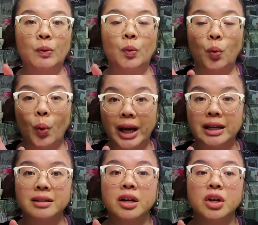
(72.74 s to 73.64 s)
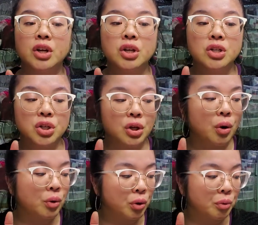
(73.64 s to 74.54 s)
wait to
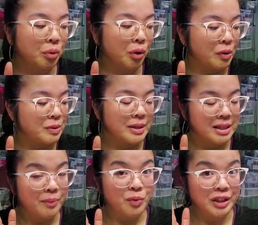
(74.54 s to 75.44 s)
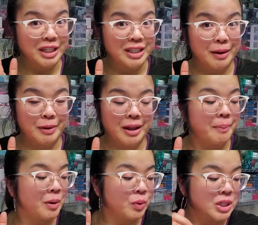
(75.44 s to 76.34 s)
go through those ones. I'm really excited by that.
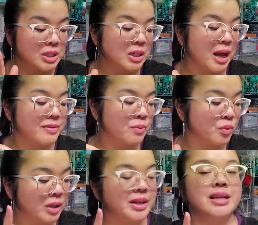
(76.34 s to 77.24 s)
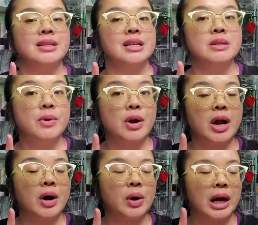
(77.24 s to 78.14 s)
But we did have some really nice customer
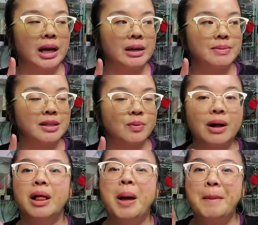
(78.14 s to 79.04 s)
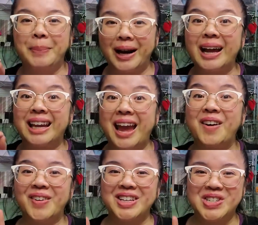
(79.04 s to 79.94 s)
items as well, but I
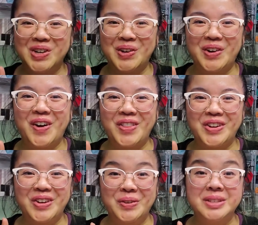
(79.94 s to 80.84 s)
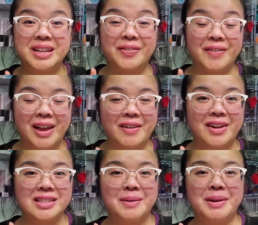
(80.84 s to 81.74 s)
can't wait to show you all the new stuff that
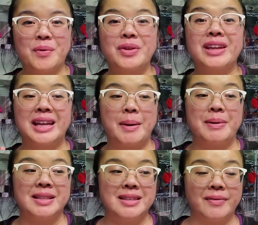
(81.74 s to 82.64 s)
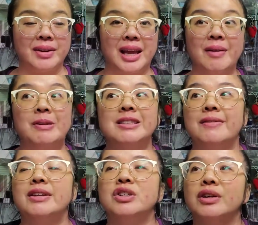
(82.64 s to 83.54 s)
Avon's coming out with in Campaign seven. Campaign
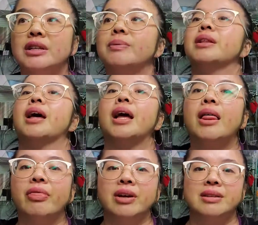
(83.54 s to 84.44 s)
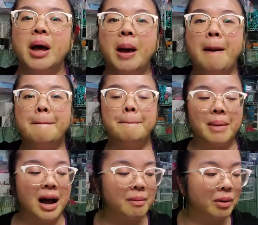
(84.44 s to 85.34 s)
seven is going to be like this
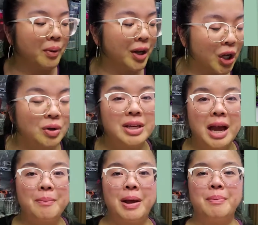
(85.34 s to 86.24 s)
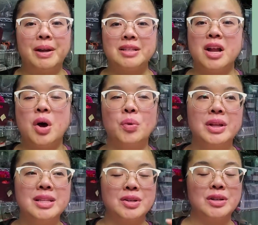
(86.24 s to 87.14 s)
mind-blowing, huge campaign because not
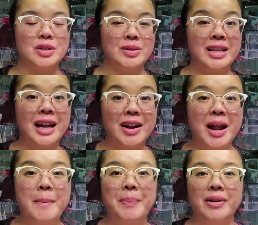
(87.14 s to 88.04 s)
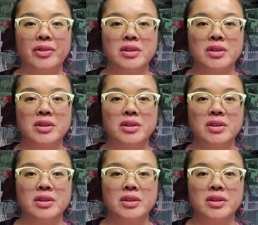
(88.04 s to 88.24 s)
only is there a new skincare line, but